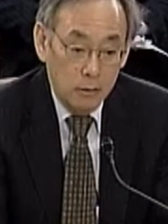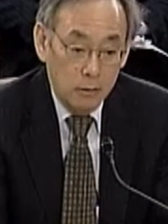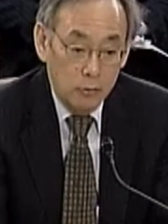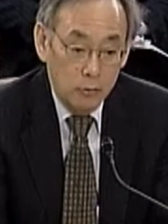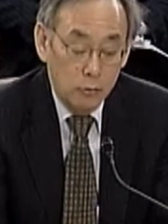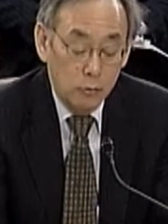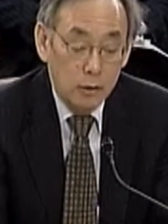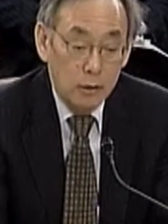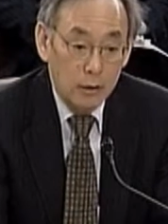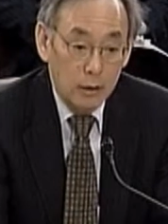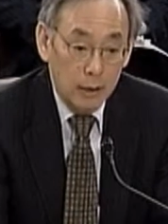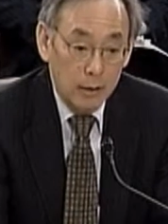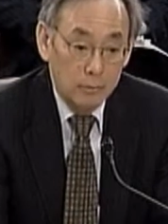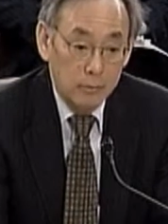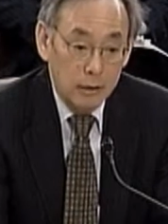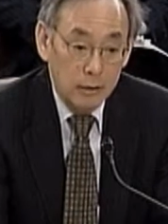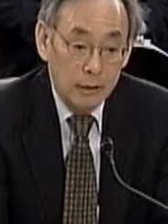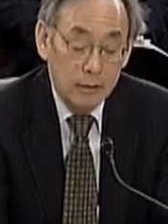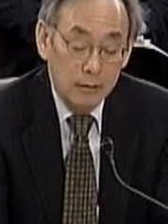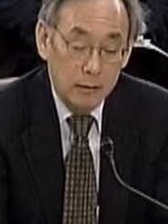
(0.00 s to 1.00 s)
3
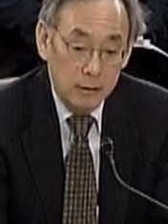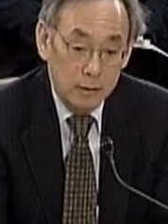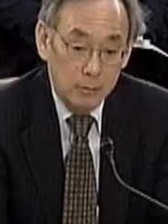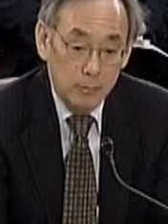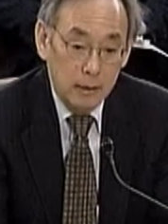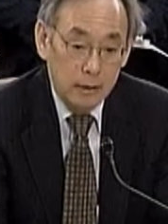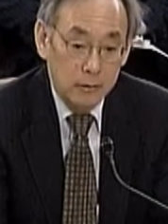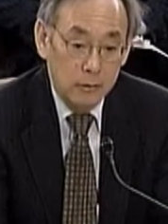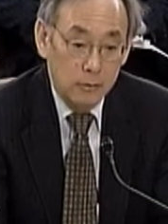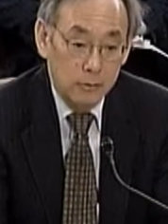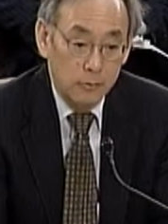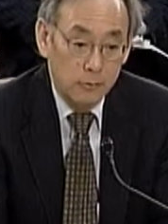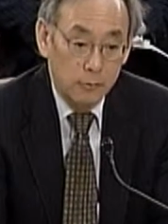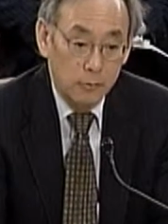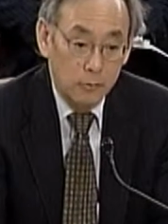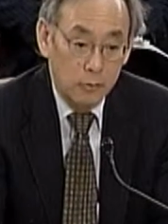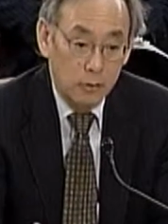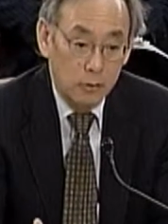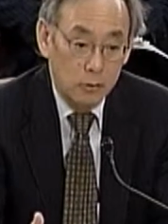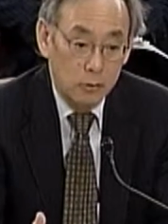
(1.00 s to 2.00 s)
times less expensive,
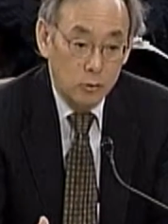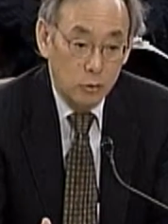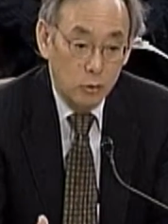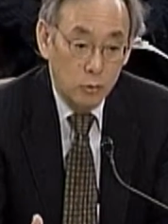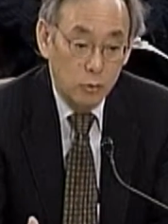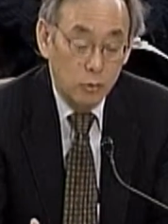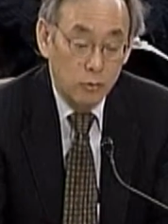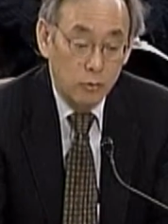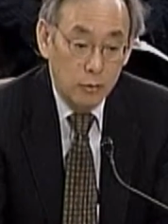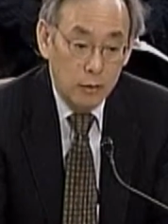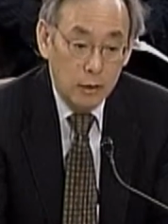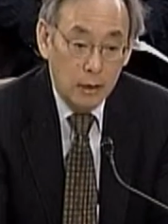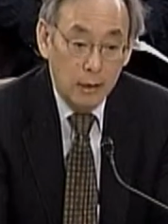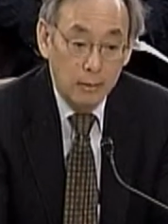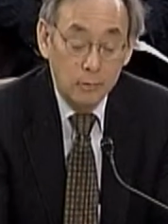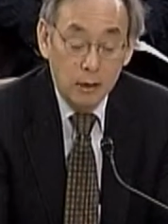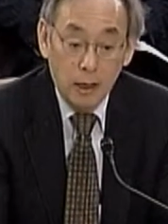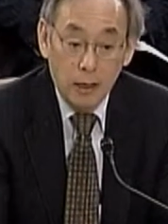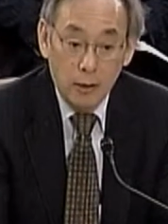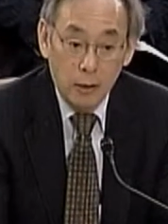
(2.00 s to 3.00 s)
2 or 3
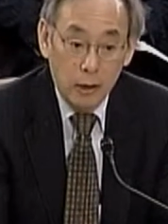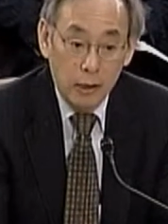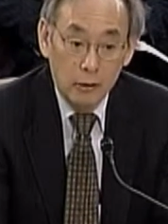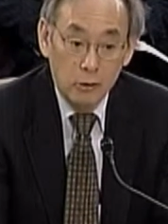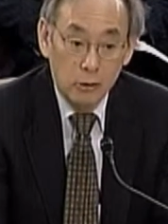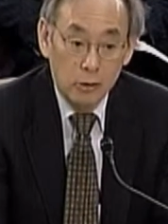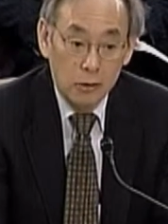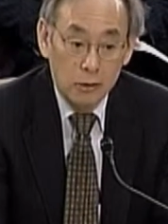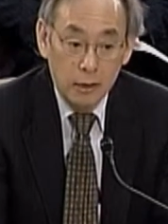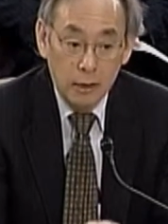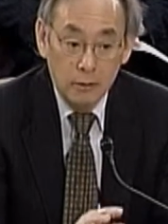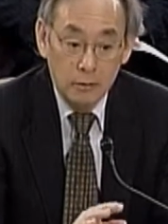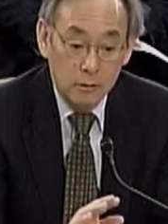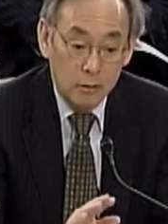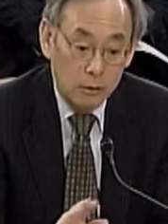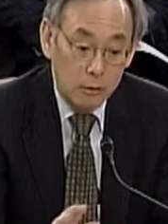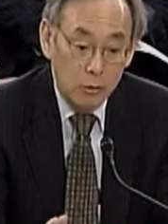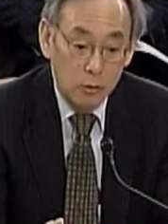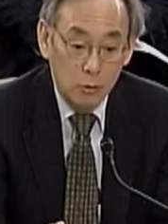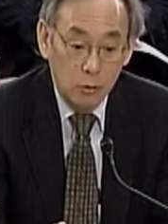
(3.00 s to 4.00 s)
times higher energy
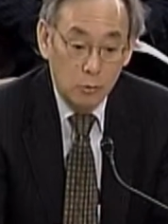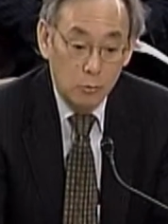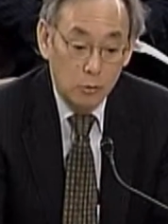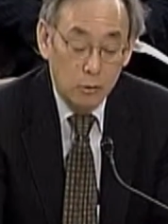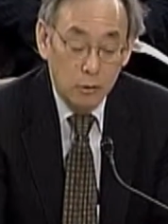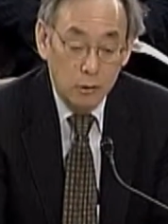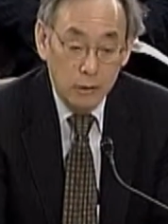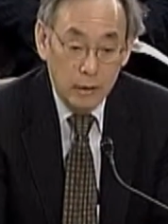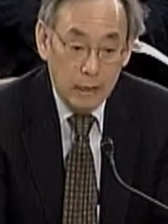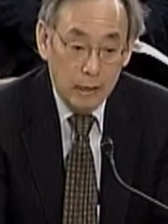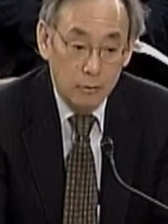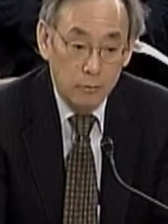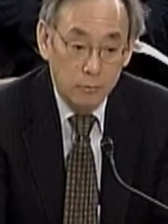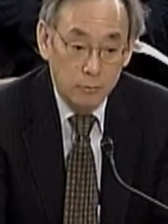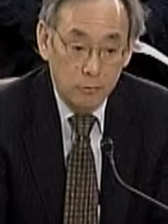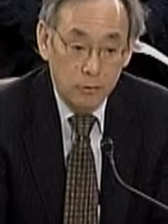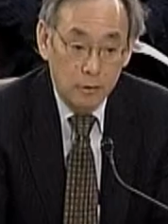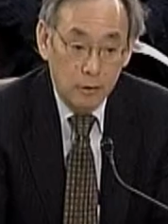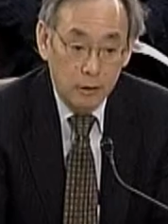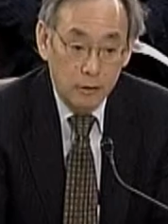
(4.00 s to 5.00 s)
density. You can really now
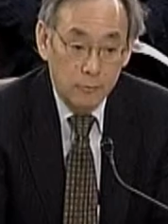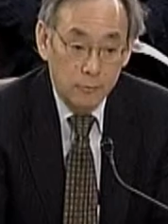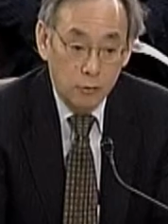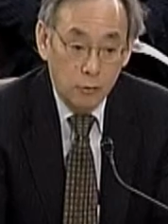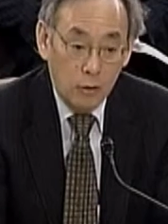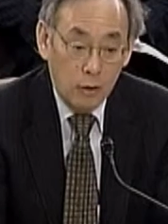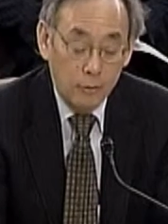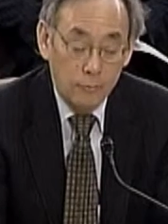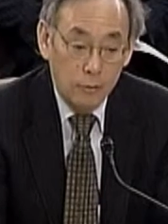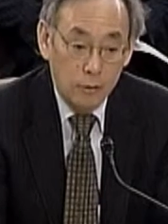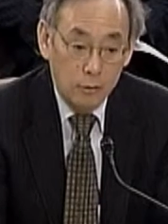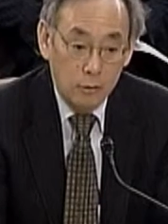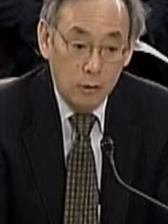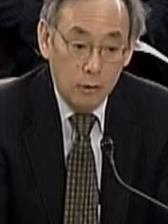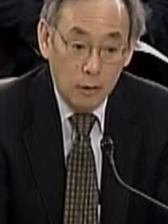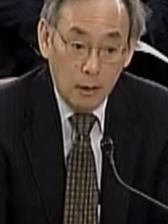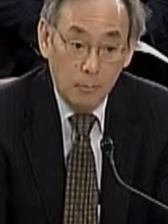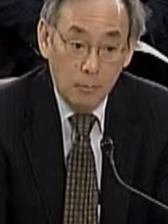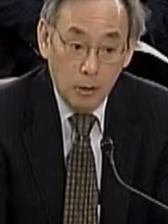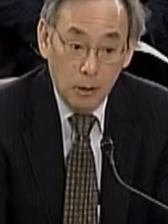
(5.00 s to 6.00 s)
think of driving a
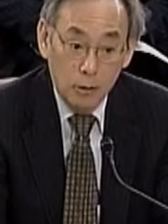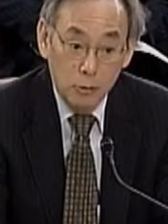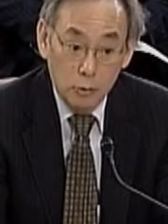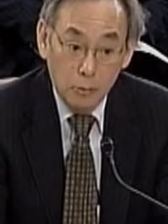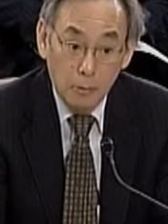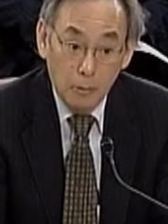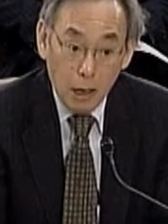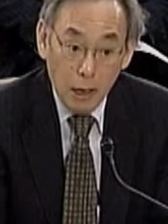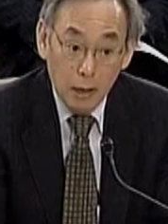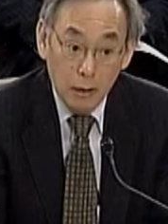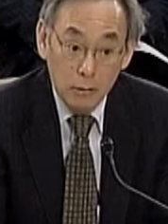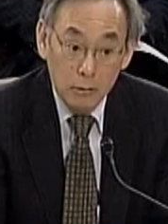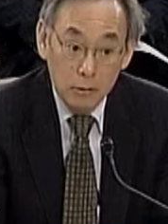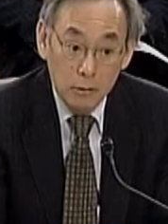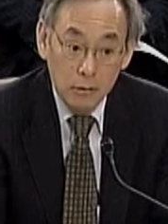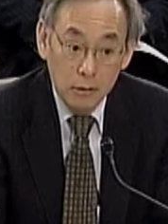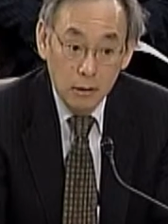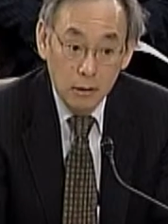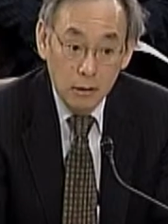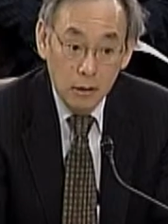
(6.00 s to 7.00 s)
couple hundred miles
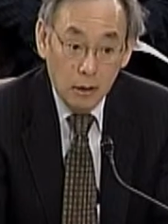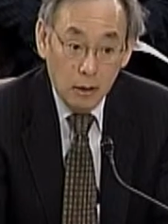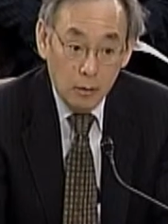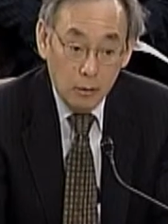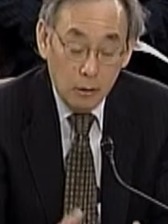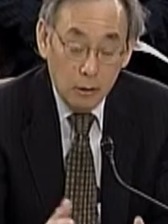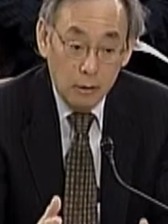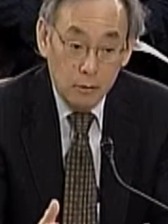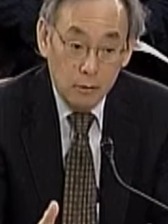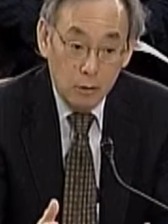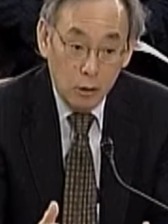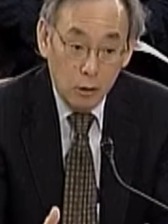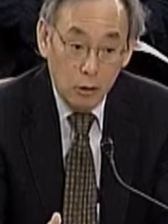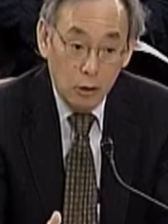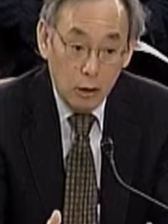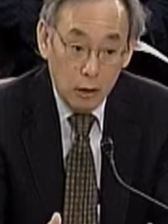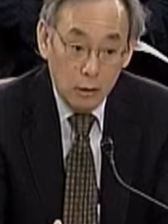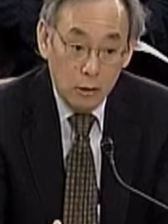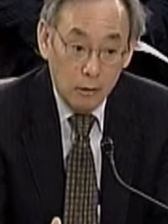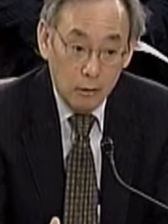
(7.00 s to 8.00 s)
in
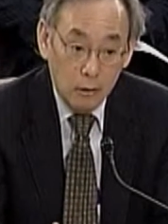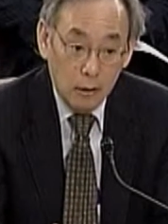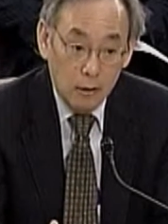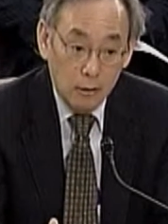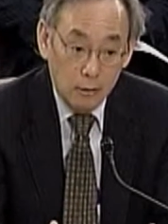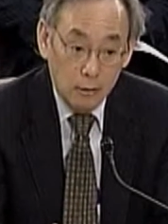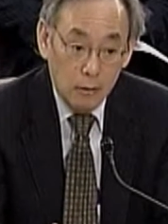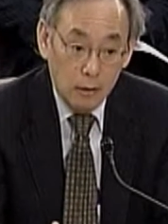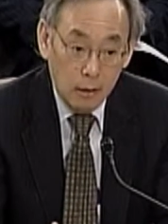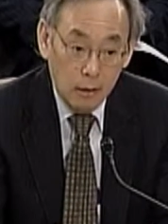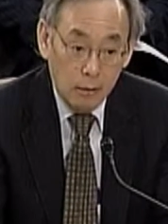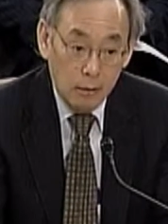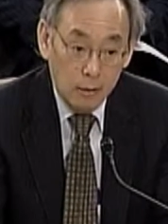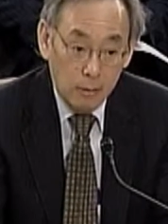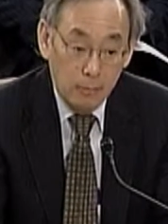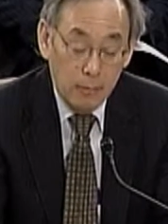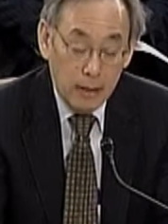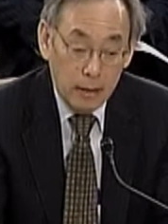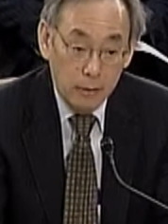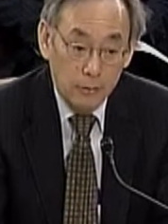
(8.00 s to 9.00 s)
a
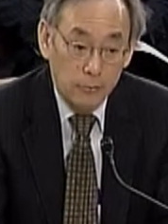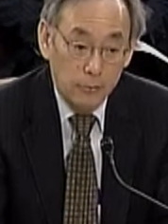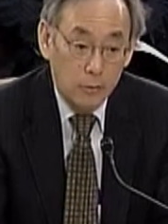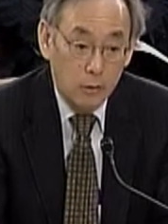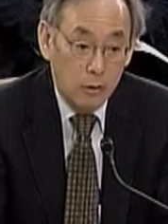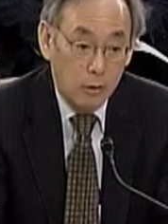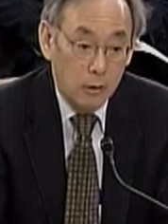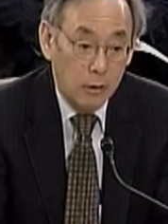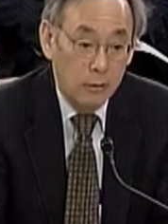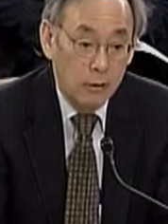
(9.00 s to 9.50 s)
competitive car.